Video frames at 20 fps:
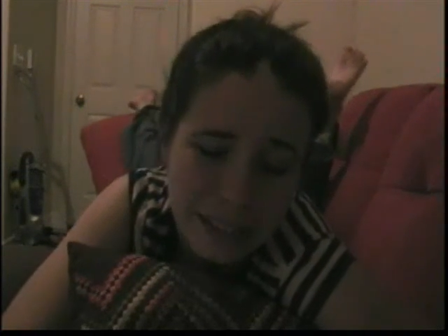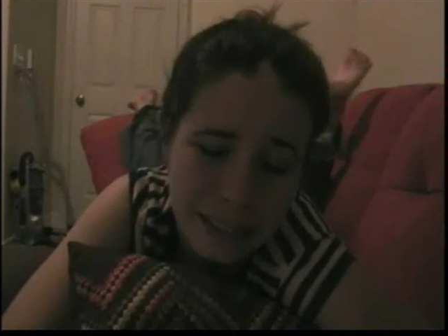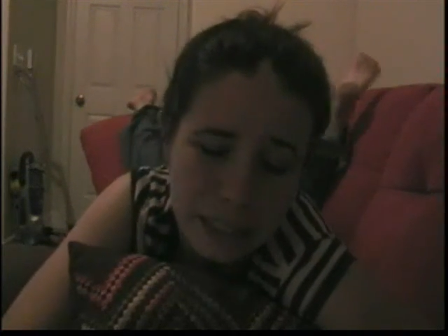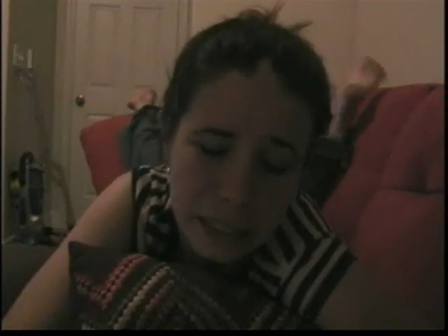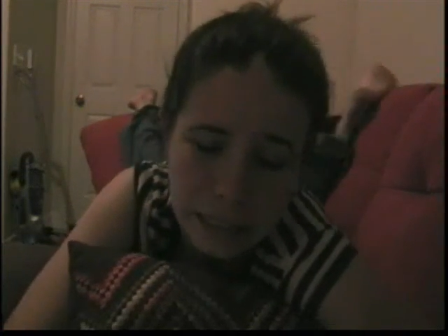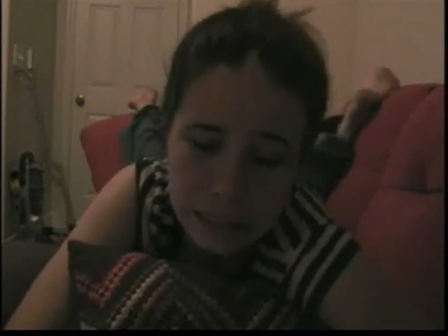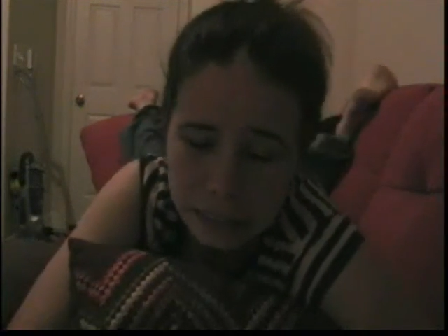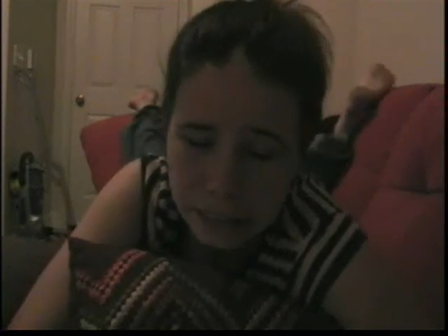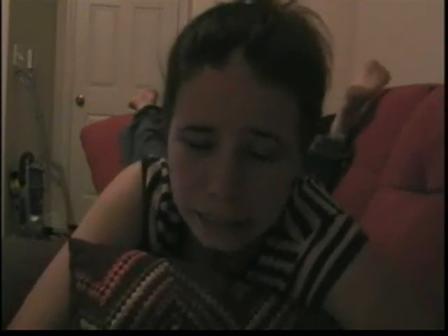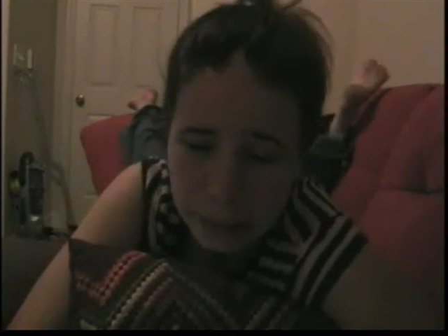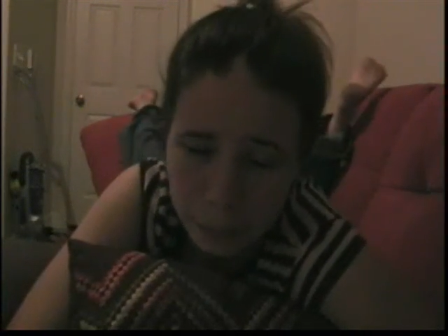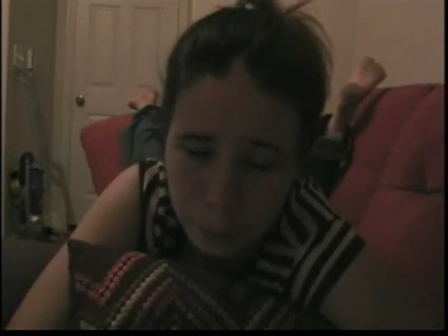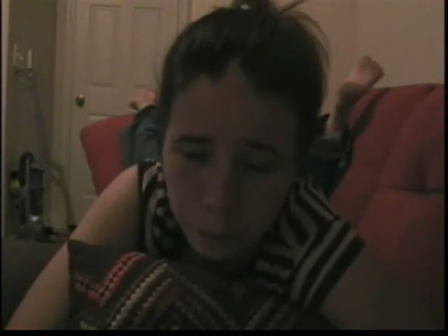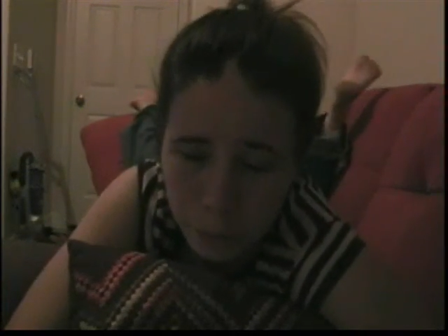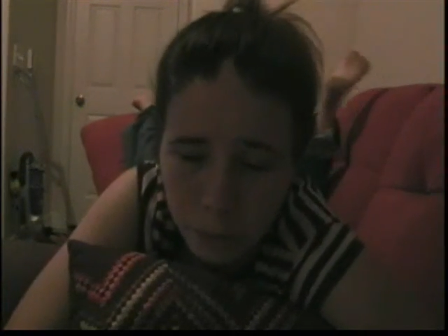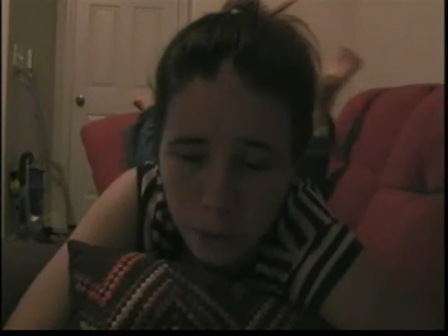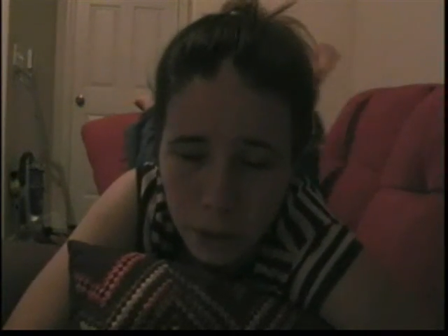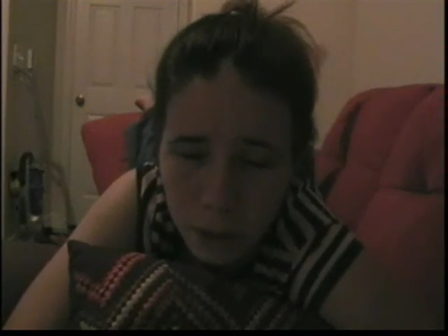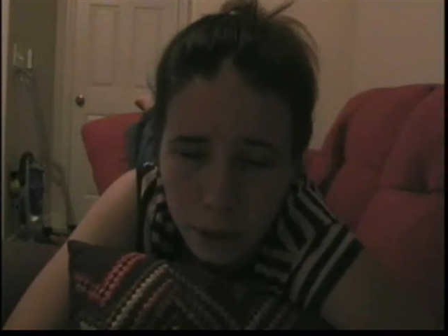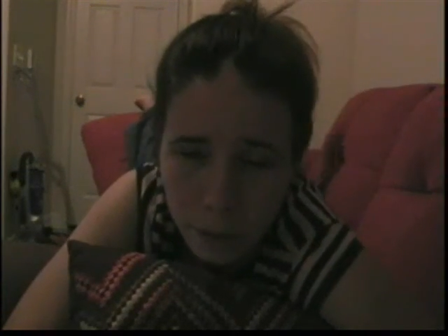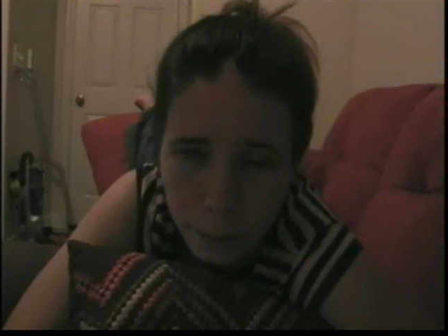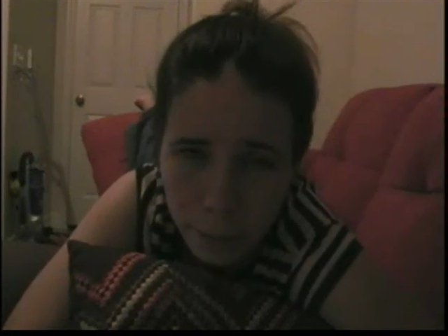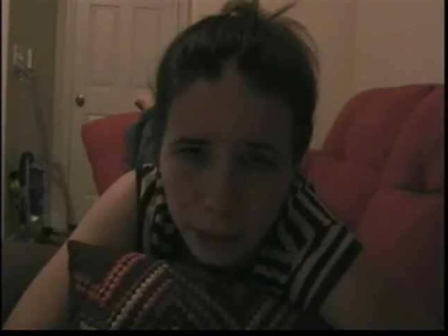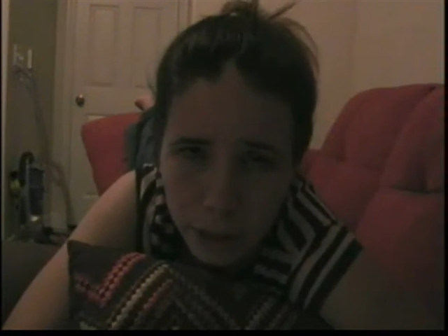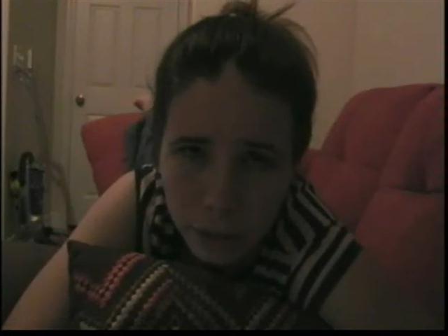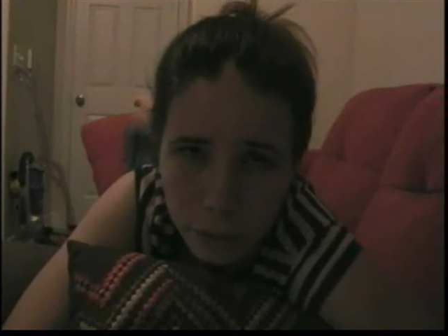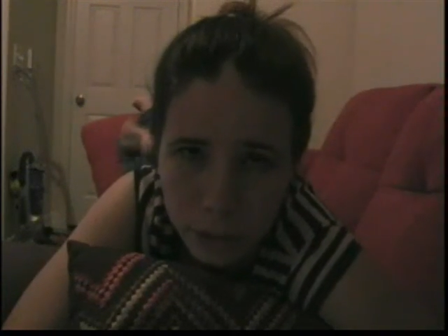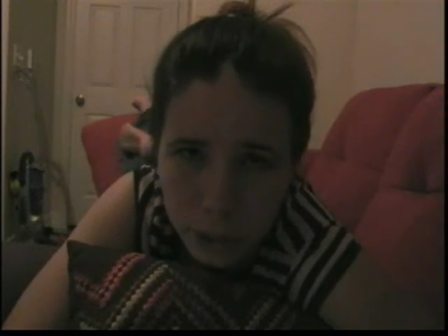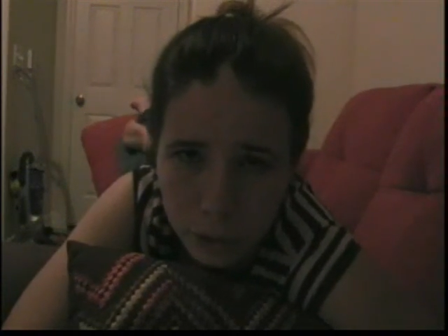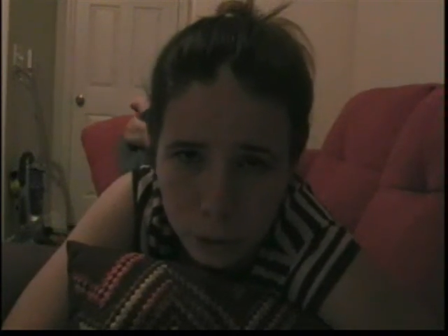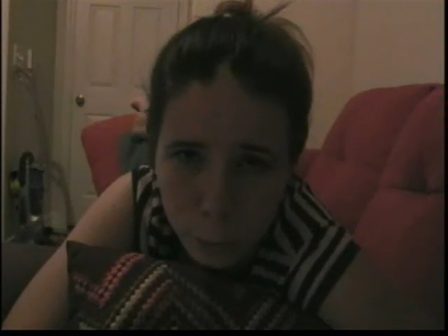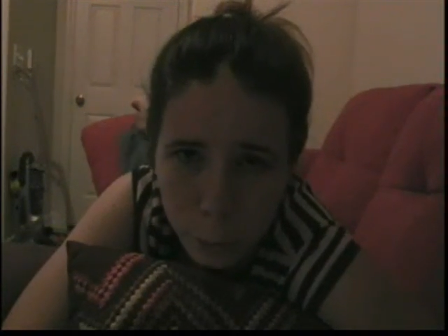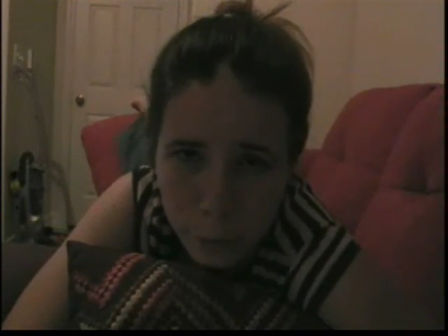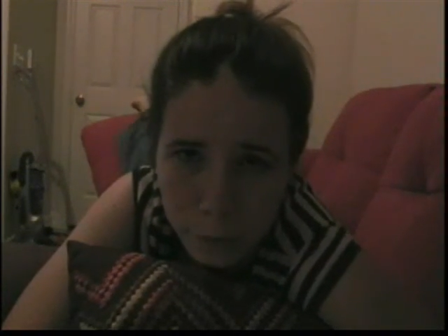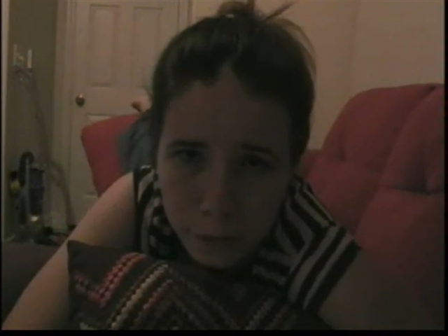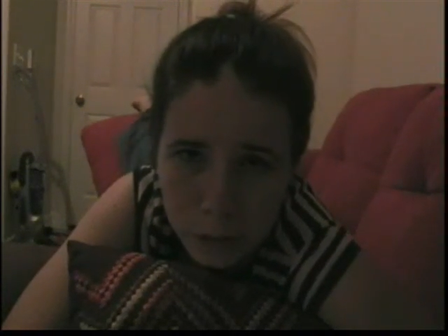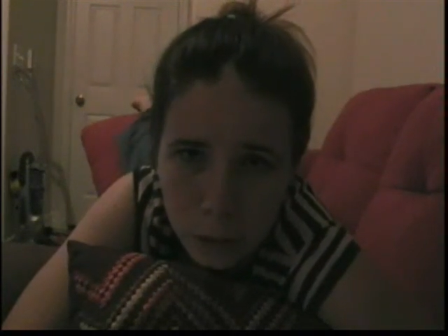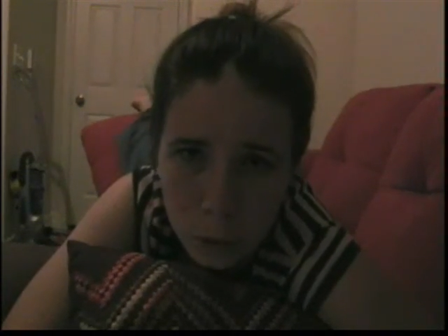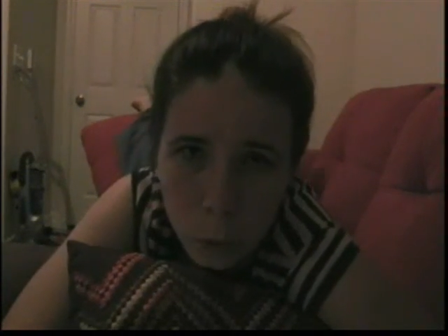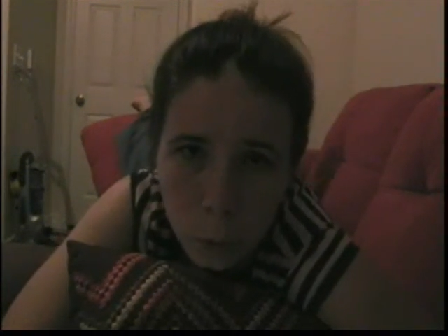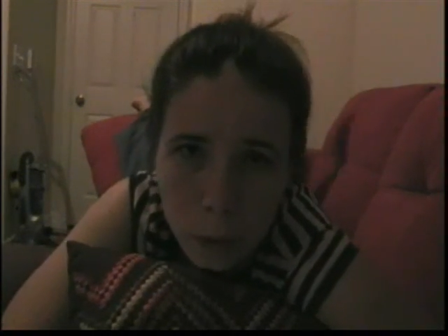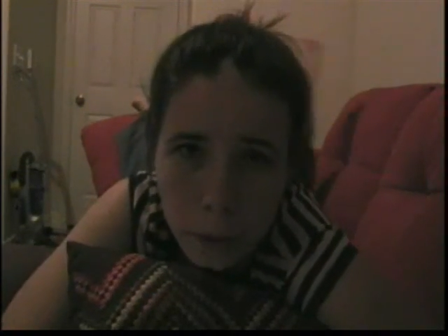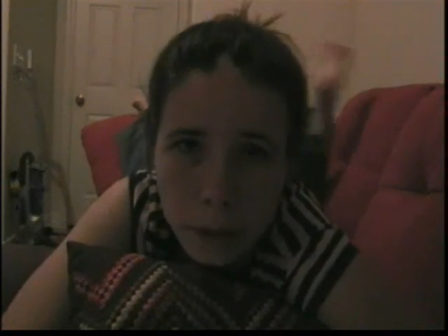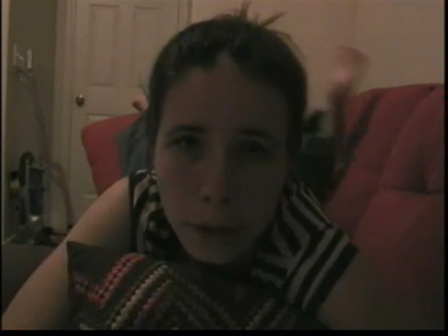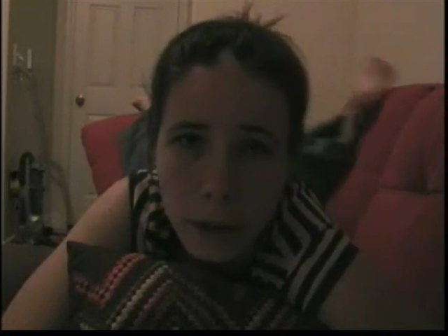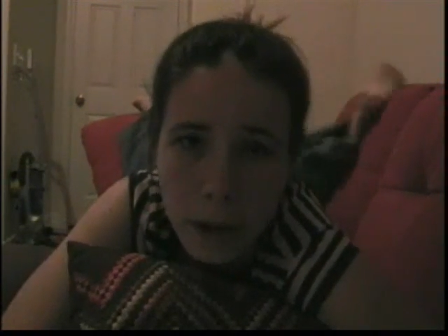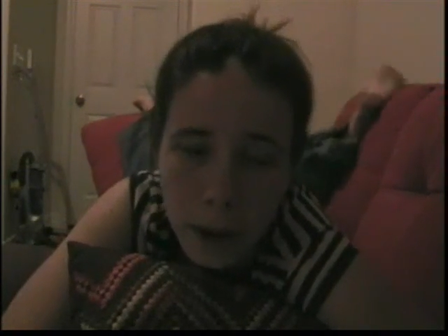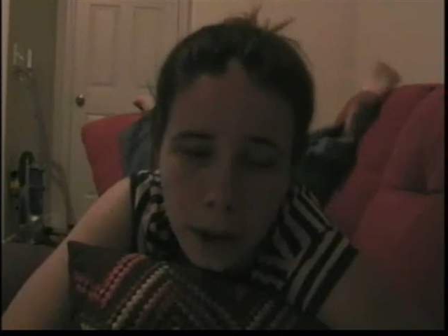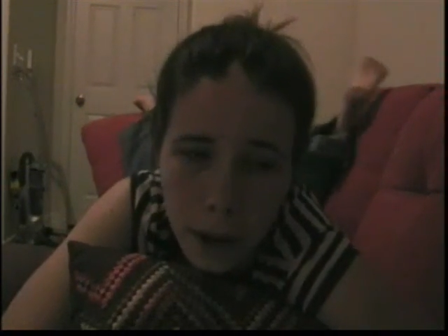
SAT back when that was perfect score.